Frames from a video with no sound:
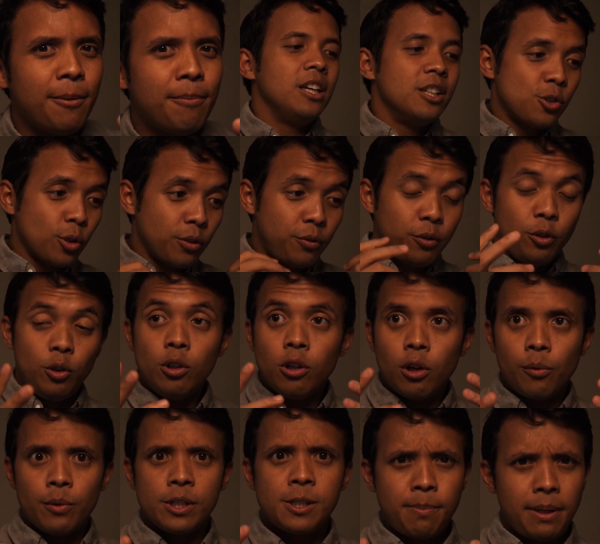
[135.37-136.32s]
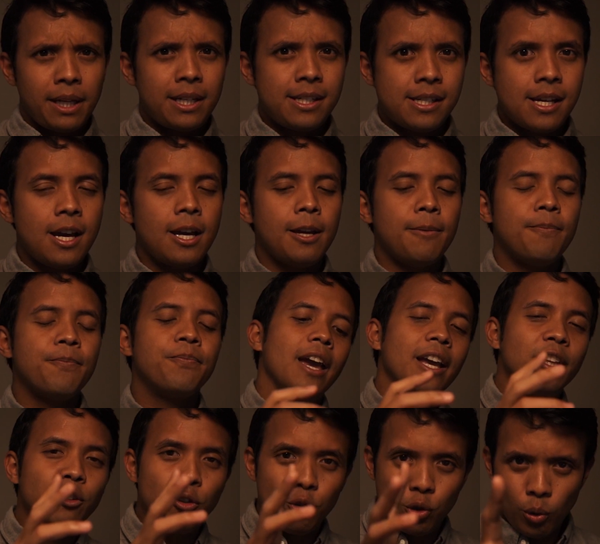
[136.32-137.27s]
So if you do not respect time
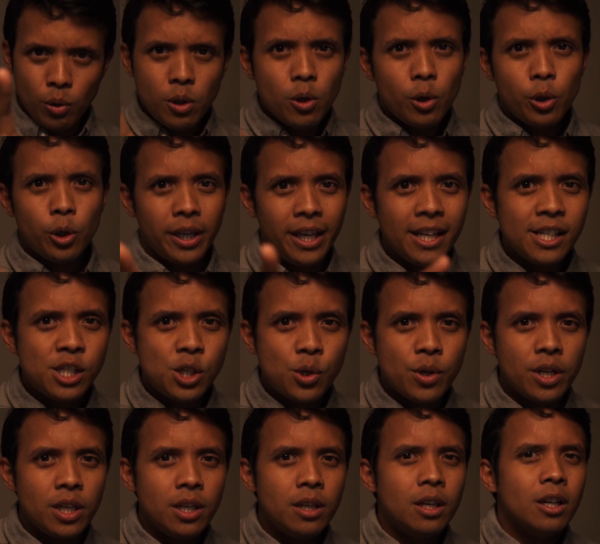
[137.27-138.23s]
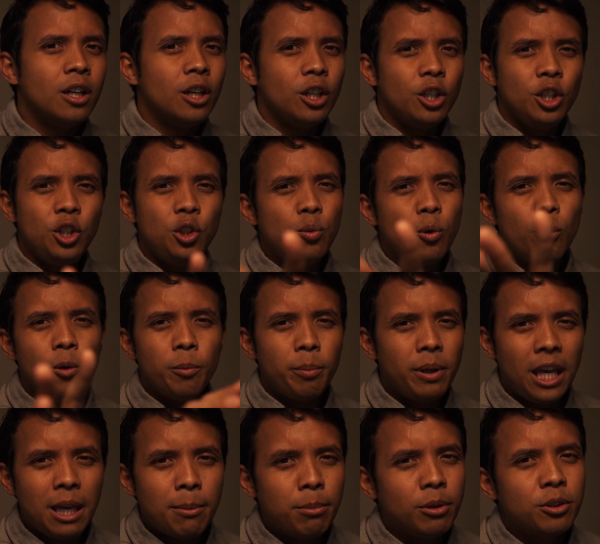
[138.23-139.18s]
and you don't know your history, you won't be
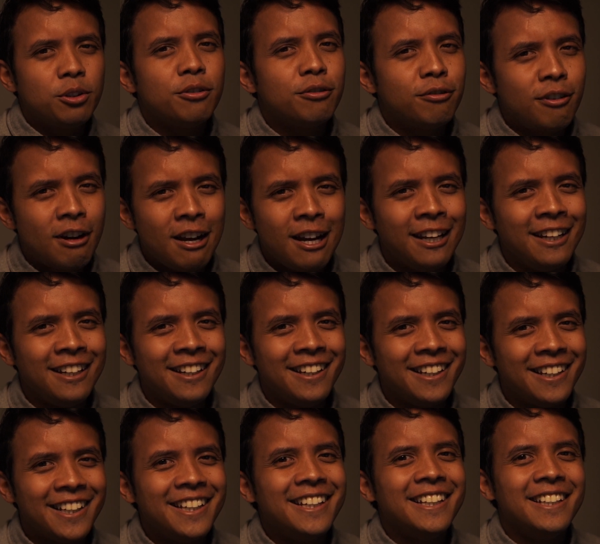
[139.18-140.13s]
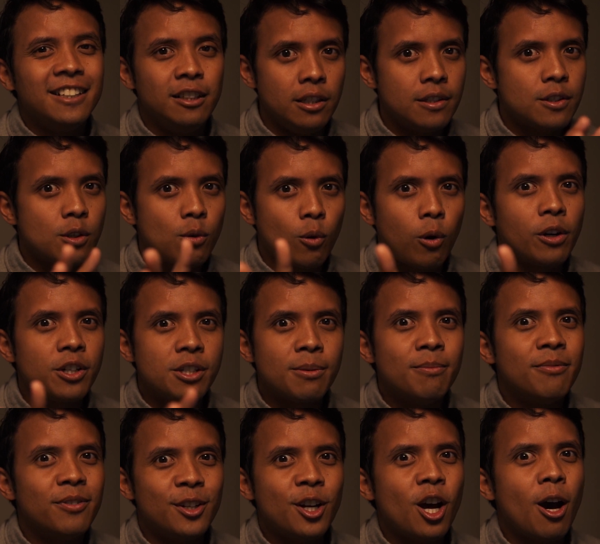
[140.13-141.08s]
able to find these quantum
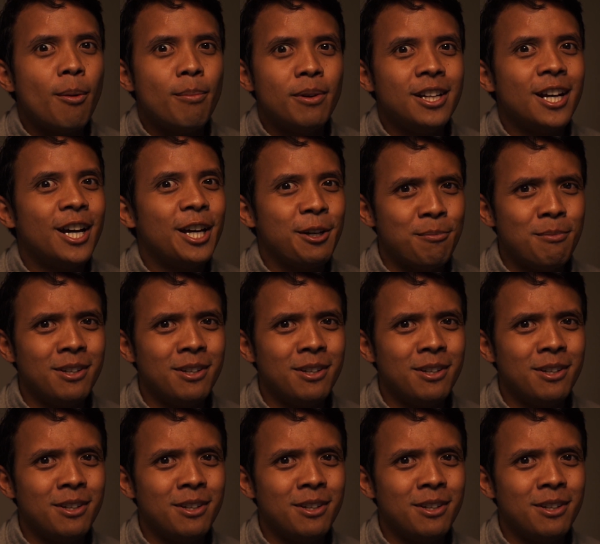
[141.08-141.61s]
phenomena in